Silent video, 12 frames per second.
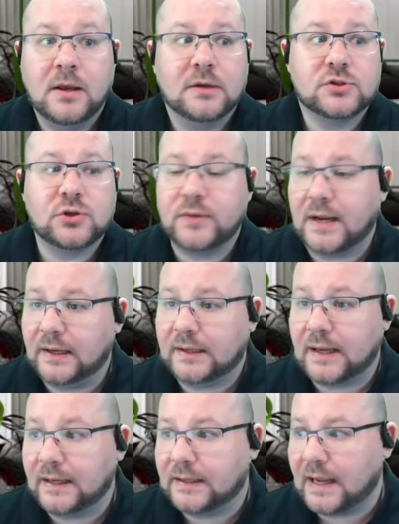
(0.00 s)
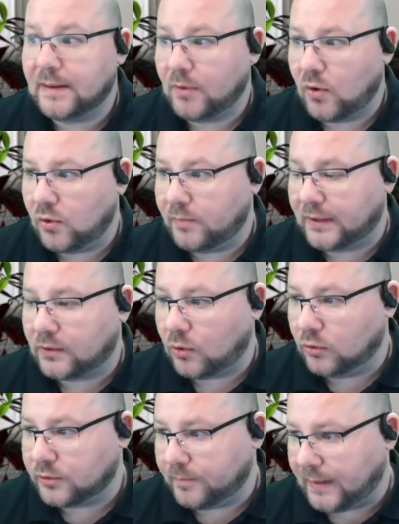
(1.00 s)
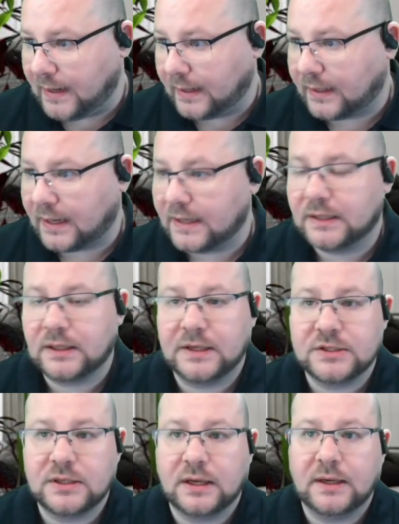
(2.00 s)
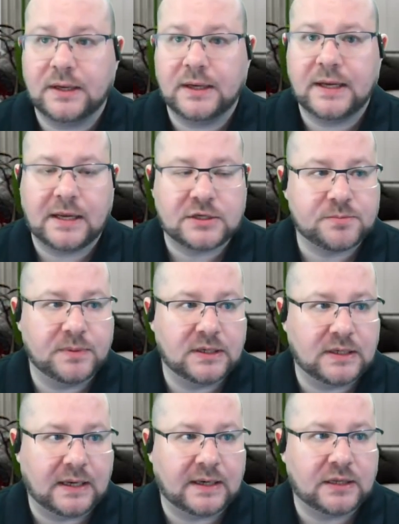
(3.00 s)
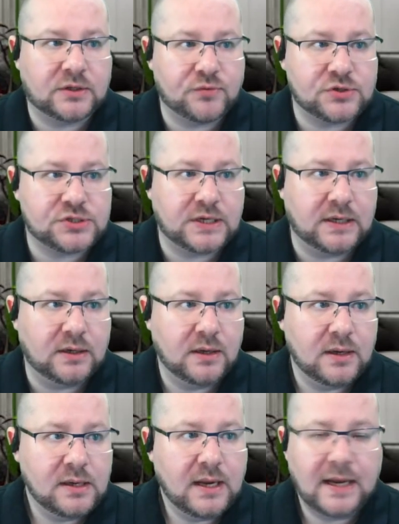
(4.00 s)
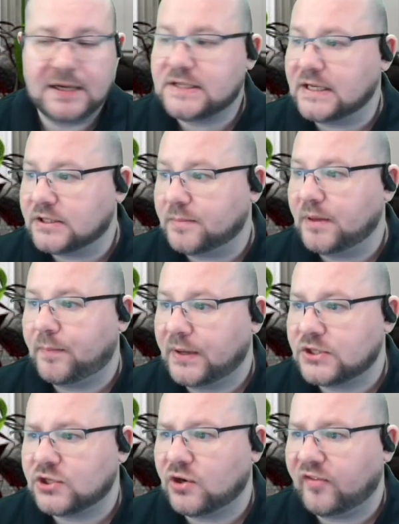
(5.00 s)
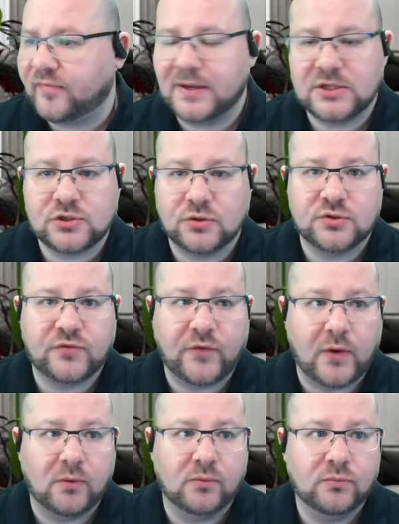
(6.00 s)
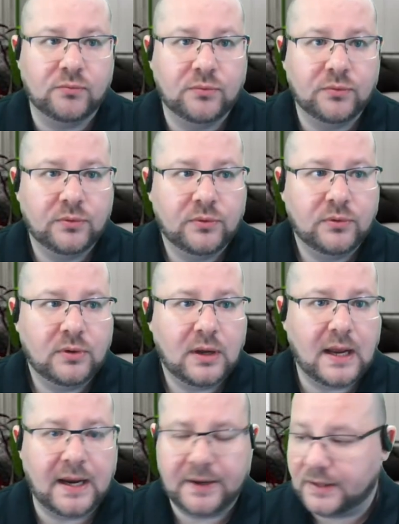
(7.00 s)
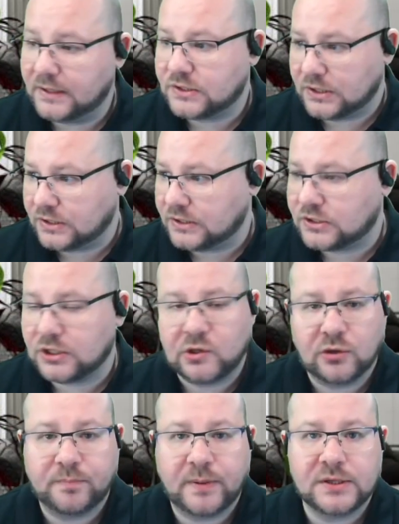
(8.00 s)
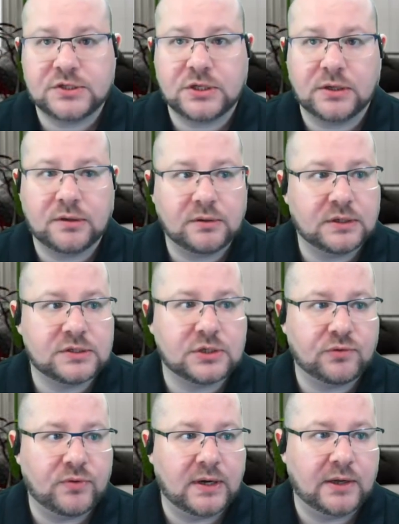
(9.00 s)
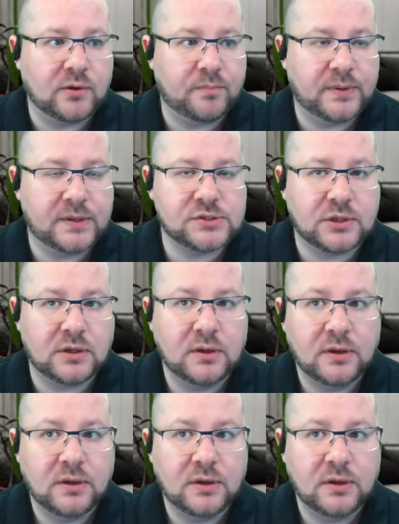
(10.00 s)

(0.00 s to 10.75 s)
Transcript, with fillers: So then I, I came home, I called him back. I, I, he asked me, did I get the receipt? I sent him the picture mm -hmm. off my son's phone, and it's a mm-hmm. it's a good picture. It's a really good picture.